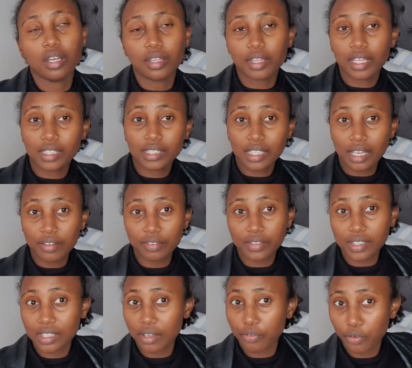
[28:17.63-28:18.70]
their stuff
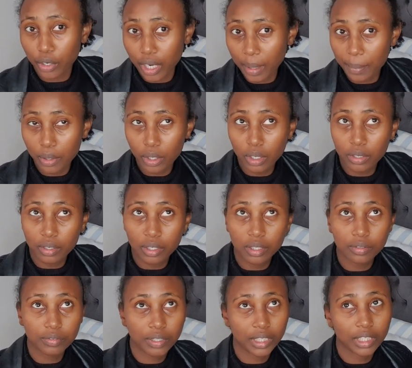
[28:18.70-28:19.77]
is affordable,
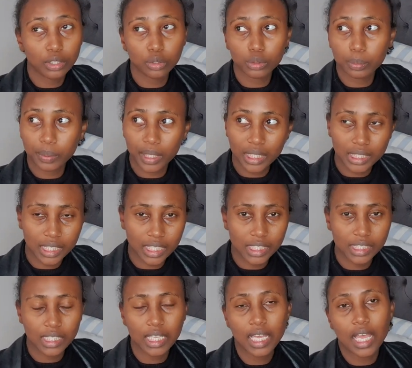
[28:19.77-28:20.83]
very good
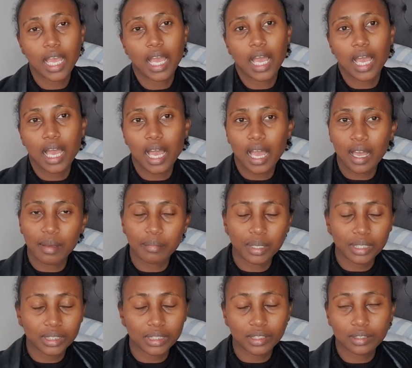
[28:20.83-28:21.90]
prices. I
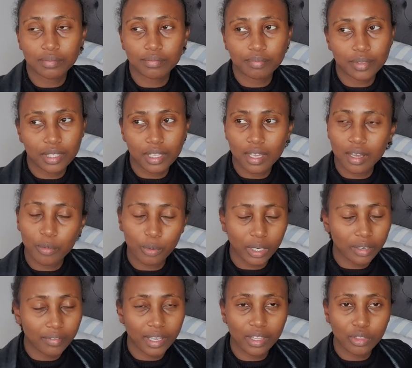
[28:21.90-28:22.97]
just,
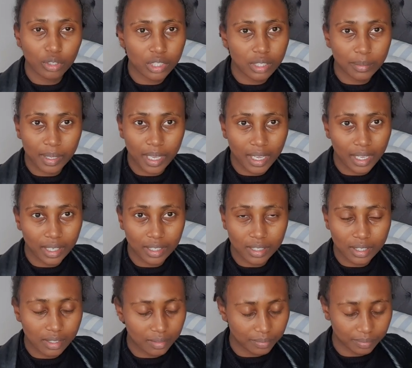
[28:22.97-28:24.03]
whatever I thought in my head
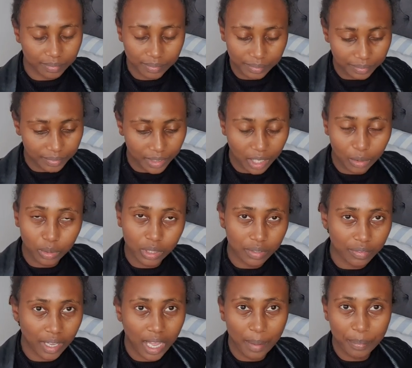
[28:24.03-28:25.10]
and
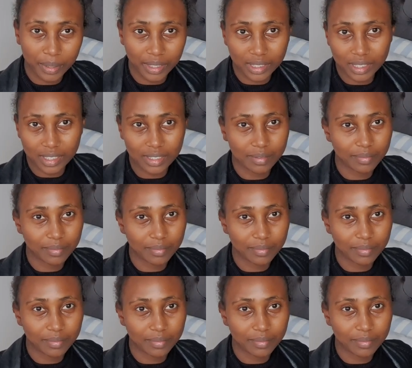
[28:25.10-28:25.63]
whatever happened,